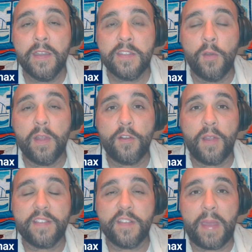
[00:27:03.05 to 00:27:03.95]
Don't
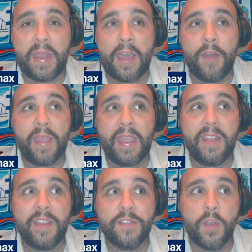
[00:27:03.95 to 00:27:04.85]
underestimate how
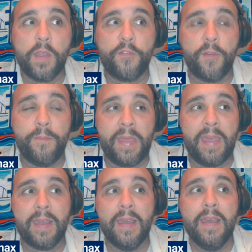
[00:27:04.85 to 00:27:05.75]
Edey is going from
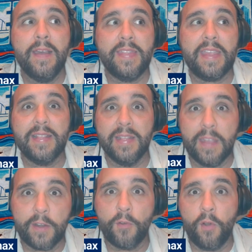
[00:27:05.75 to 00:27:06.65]
being the
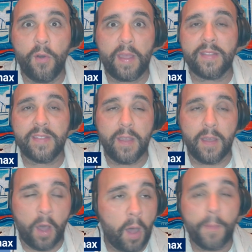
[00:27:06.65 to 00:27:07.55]
literal and
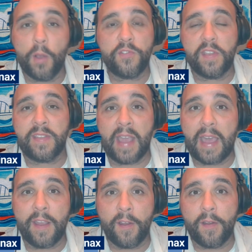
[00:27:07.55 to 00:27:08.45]
almost
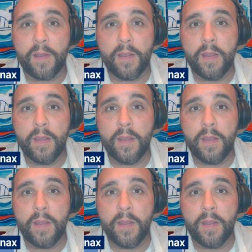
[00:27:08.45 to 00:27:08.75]
entire